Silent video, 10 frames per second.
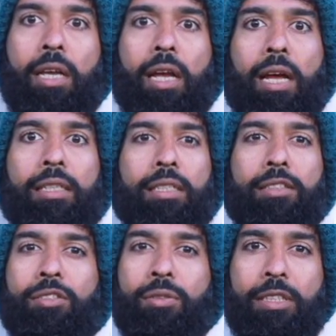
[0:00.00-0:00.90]
And their
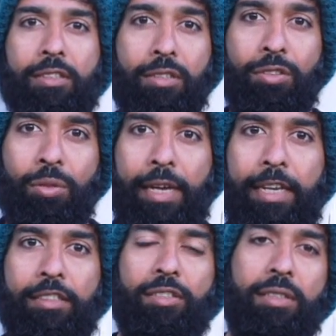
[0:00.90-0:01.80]
stories are so
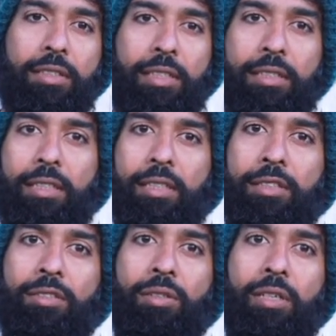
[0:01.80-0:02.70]
ancient that their
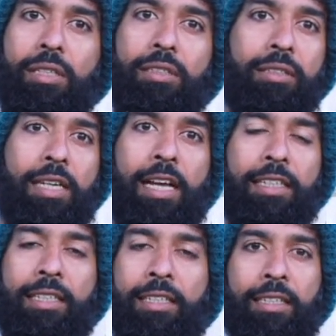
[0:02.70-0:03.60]
historical
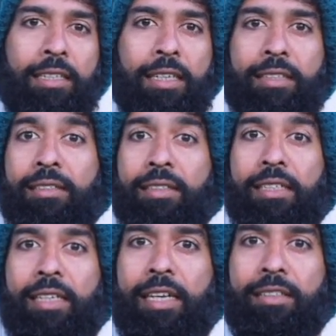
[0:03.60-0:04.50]
reality gets
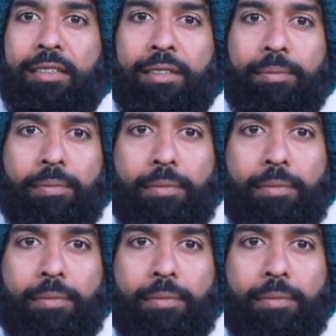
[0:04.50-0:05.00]
really hazy.